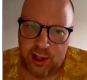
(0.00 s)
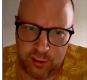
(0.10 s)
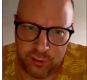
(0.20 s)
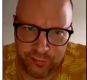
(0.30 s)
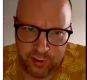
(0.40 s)
All
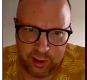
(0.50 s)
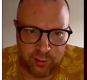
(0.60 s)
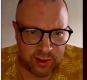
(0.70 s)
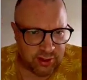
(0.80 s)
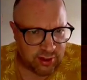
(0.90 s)
kind of
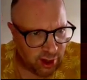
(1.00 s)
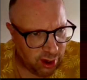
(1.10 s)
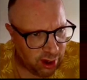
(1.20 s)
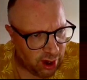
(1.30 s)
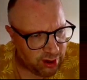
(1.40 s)

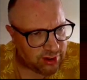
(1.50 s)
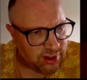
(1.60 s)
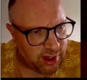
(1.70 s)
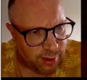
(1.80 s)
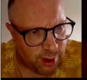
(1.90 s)
questions are
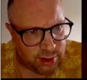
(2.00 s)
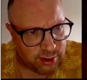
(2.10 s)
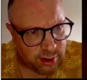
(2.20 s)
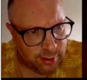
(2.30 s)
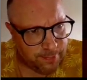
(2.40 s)
asked
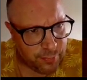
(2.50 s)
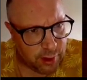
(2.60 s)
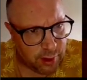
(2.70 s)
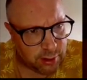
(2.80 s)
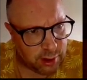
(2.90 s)
about it,
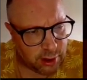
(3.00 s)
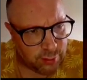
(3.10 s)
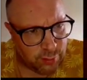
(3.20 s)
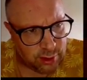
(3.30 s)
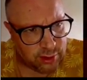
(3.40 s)

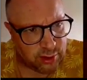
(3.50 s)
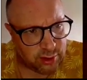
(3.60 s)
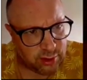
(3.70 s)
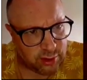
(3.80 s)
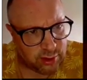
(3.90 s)
and once
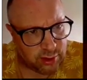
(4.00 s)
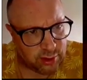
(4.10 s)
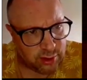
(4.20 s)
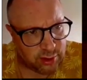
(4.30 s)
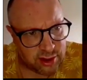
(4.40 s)
there is
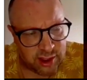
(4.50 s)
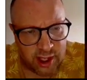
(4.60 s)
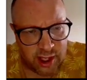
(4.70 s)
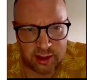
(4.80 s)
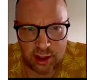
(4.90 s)

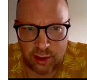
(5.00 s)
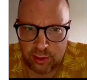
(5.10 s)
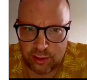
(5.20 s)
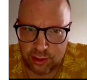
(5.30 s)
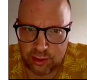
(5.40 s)
confidential
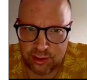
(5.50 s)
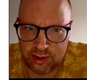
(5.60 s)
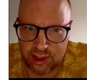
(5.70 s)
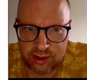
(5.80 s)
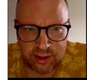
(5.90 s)
data, once there
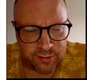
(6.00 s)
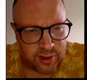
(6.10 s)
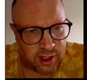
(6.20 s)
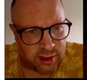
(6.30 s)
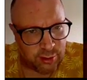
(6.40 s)
is
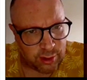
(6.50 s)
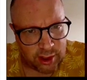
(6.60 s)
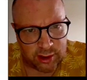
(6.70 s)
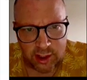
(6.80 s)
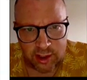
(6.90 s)
sensitive data
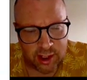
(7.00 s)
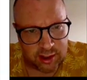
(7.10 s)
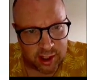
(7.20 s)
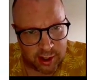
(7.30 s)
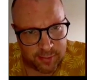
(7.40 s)
or critical
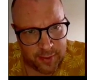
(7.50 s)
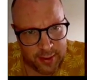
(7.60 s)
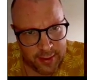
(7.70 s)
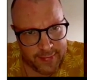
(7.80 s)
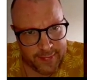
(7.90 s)
data,
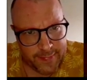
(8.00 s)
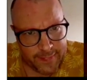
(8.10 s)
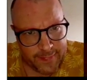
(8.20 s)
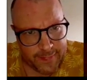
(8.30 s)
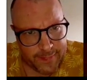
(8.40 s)

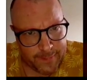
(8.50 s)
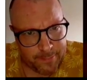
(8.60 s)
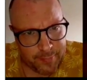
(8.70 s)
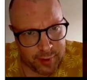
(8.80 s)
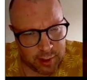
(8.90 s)

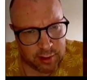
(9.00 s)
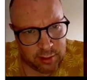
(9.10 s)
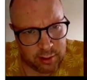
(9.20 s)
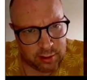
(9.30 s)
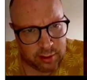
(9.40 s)

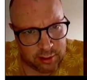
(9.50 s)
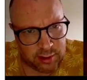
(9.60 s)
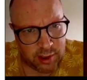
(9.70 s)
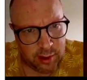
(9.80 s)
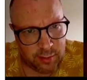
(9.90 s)

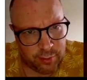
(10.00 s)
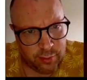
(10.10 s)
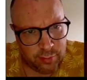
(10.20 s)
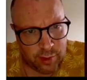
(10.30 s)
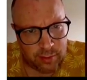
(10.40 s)
the
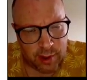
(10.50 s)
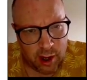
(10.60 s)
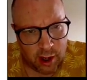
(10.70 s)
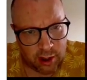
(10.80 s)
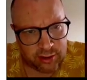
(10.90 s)
team will
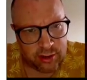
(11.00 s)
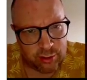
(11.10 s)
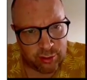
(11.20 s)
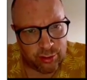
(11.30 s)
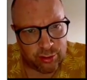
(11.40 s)
be
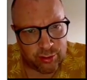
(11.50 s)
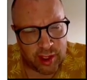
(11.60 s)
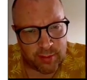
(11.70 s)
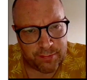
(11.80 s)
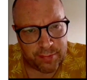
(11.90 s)
asked to
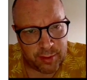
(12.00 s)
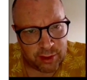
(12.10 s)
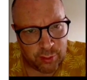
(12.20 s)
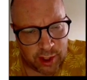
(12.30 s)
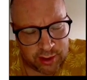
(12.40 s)

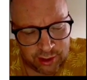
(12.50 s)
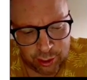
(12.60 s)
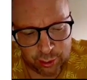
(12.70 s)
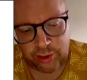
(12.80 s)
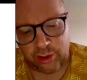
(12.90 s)
implement the right
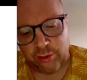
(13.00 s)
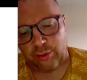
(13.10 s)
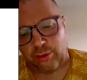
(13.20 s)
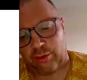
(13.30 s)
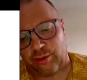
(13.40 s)
security
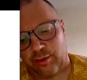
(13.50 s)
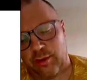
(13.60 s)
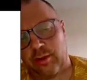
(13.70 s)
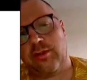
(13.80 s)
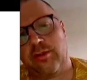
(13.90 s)
controls.